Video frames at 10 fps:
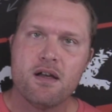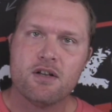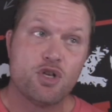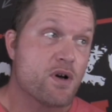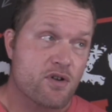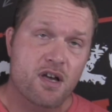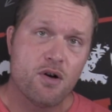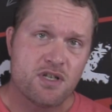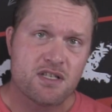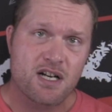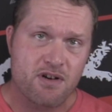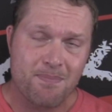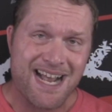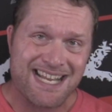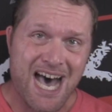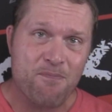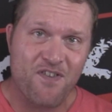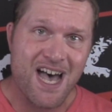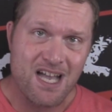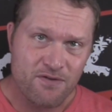two other coaches that are in my top
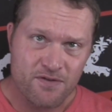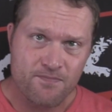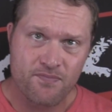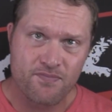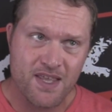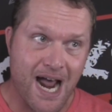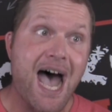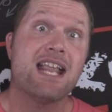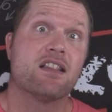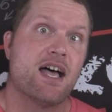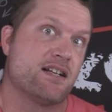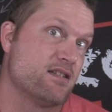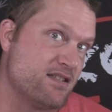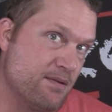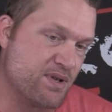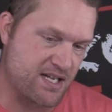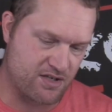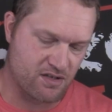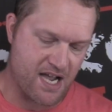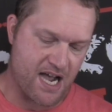five that I'd like to see
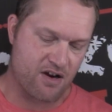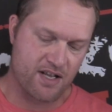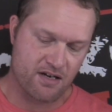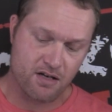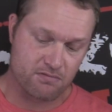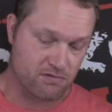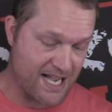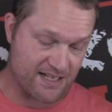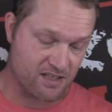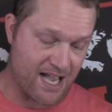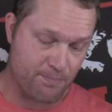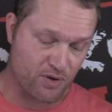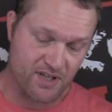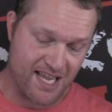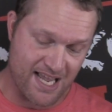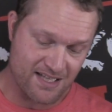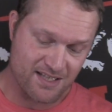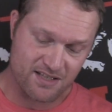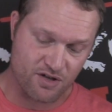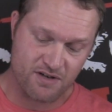potentially hired here are Lance Leipold of
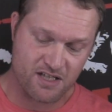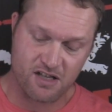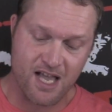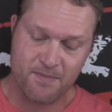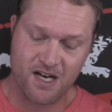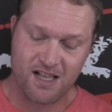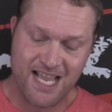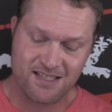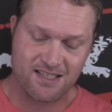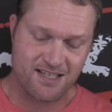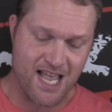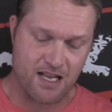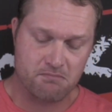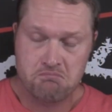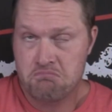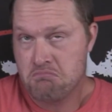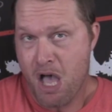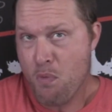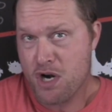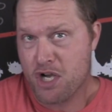Kansas and Chris Klieman of Kansas State.
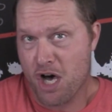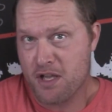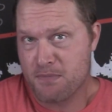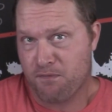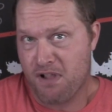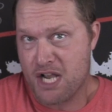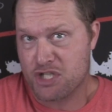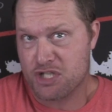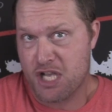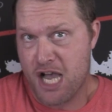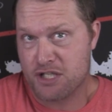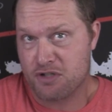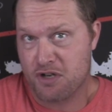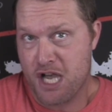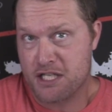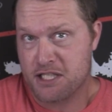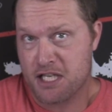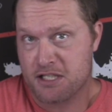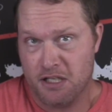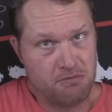I wouldn't call them the flashiest guys under God's
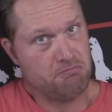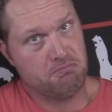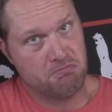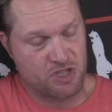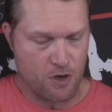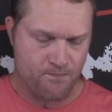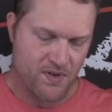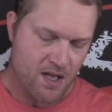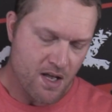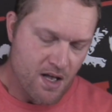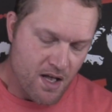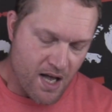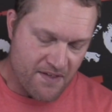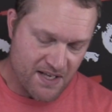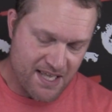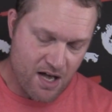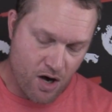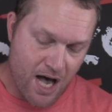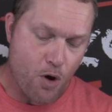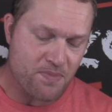hot sun. So I
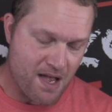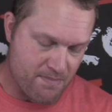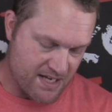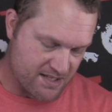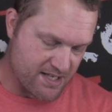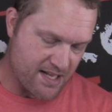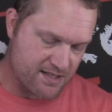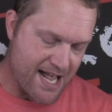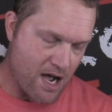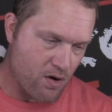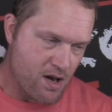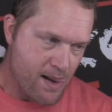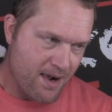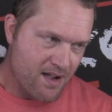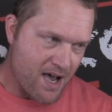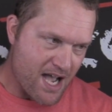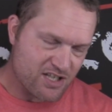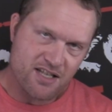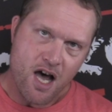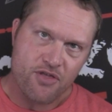hope that makes sense. Now, I
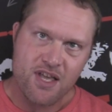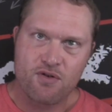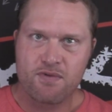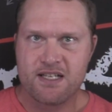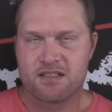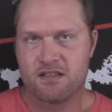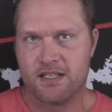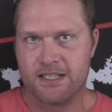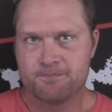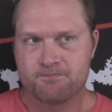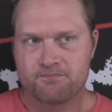saw a thing recently,